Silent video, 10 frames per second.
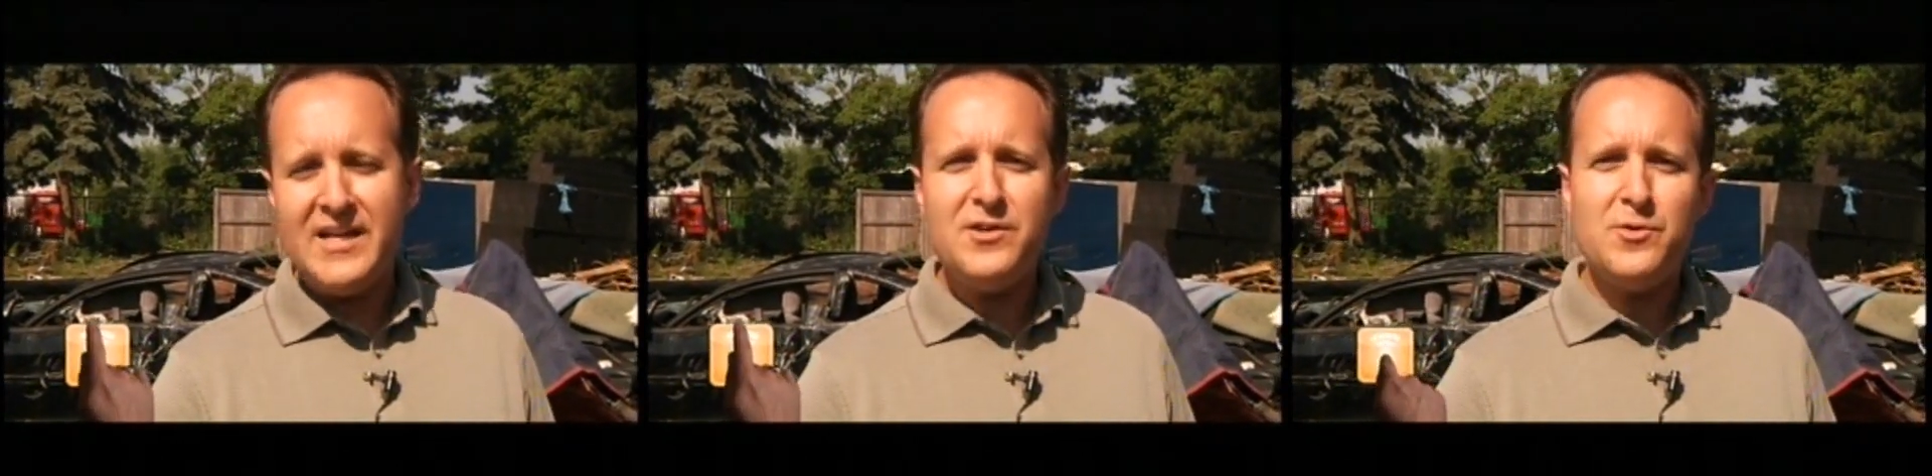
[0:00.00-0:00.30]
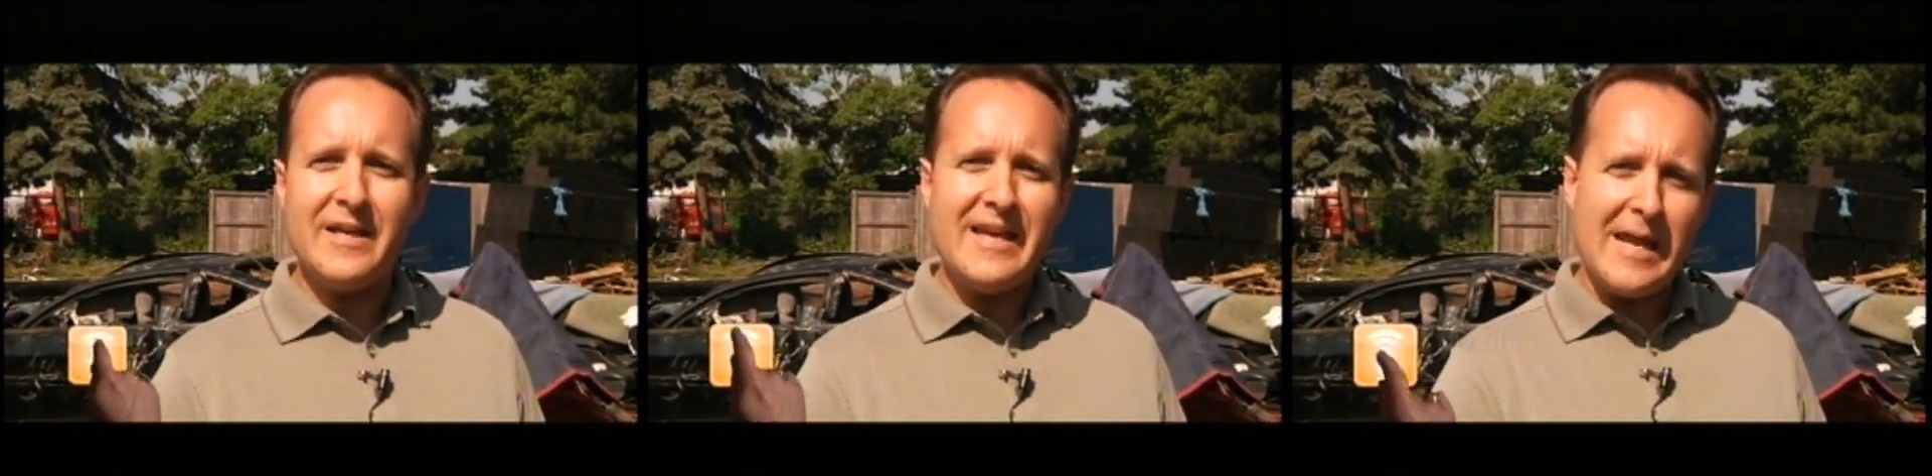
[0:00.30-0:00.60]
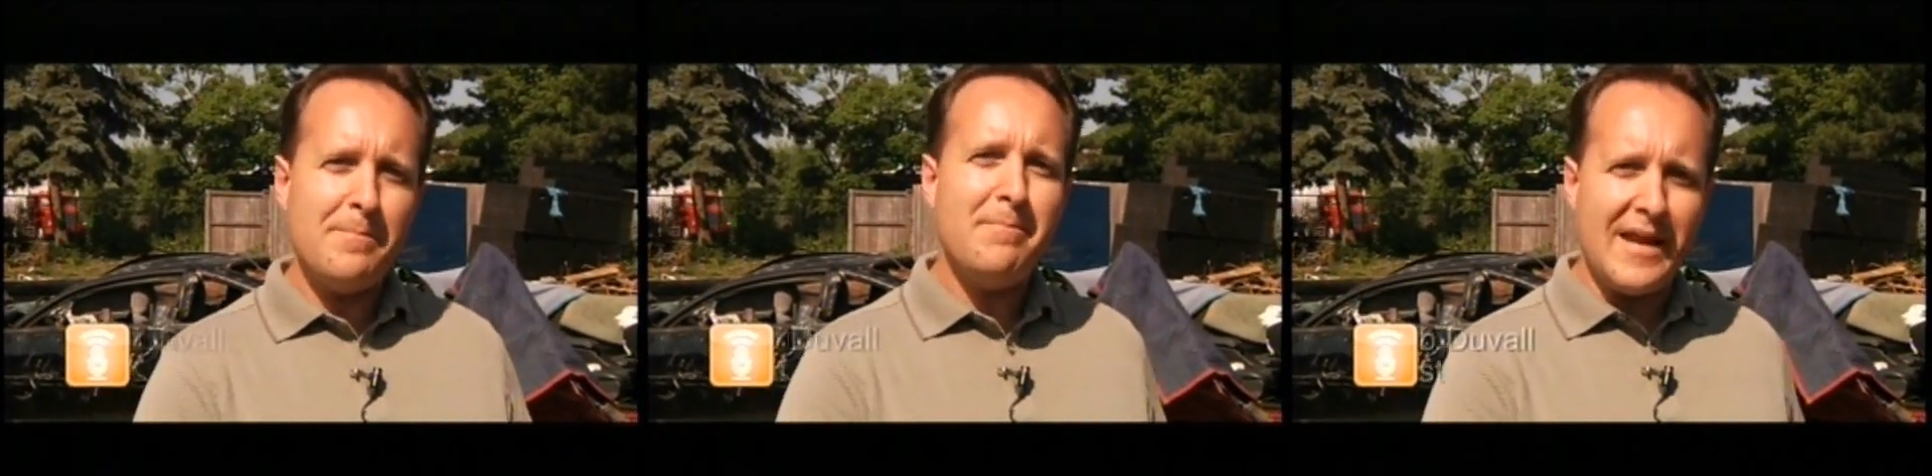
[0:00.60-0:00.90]
into a
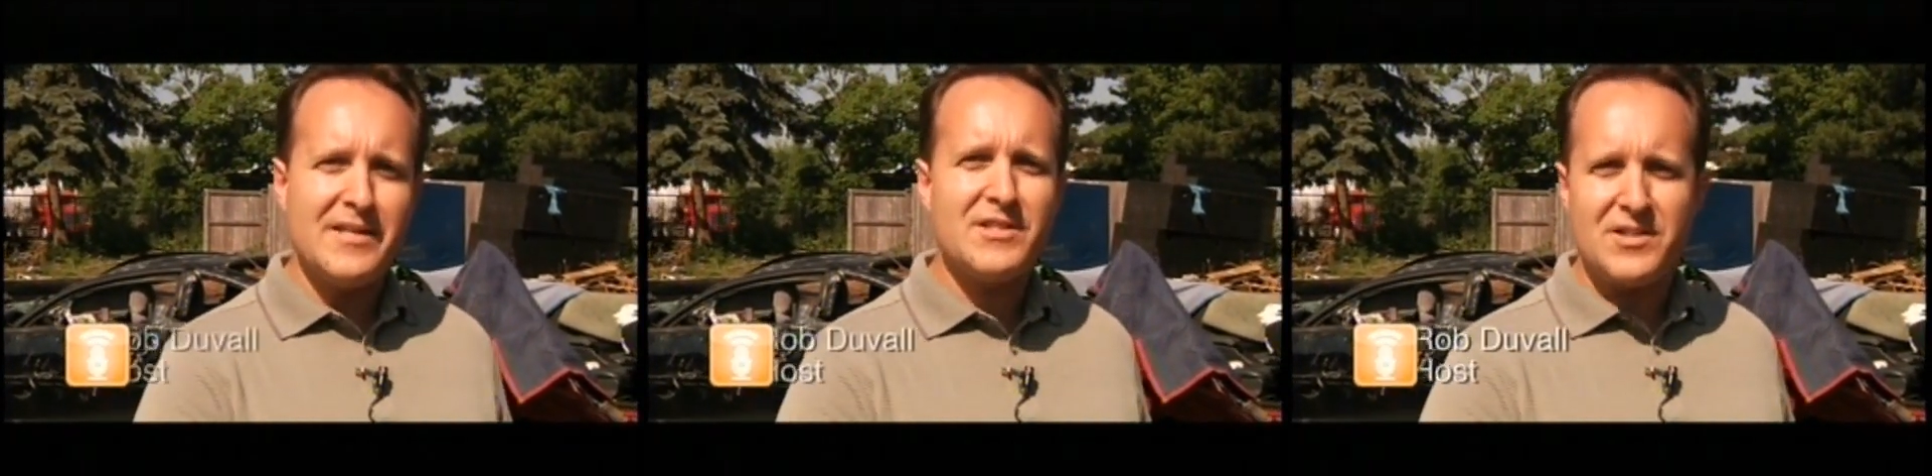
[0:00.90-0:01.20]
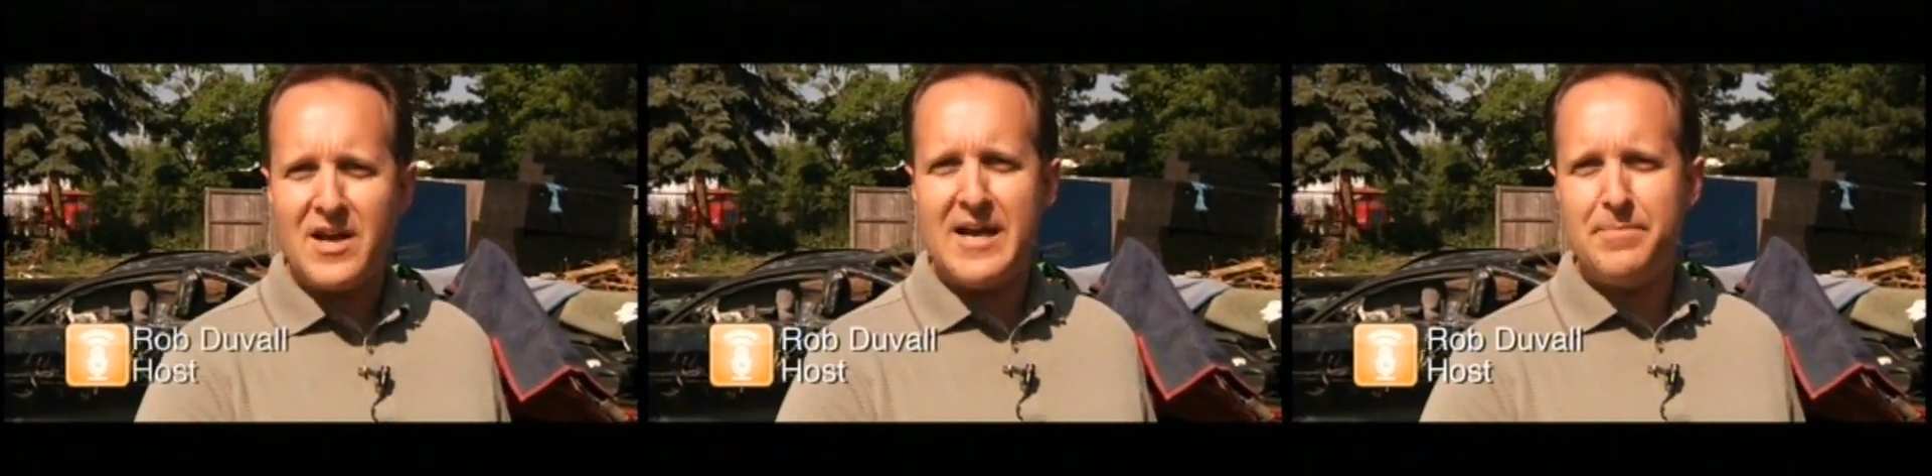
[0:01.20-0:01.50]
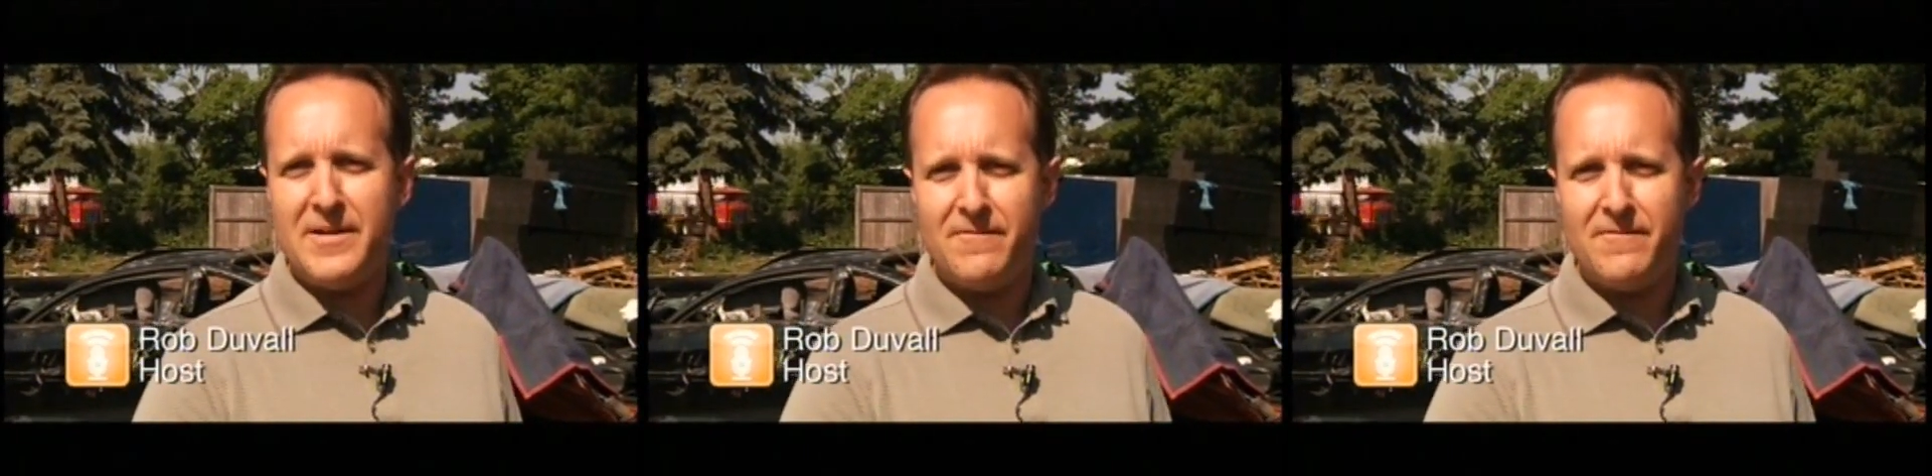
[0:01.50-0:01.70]
game-based type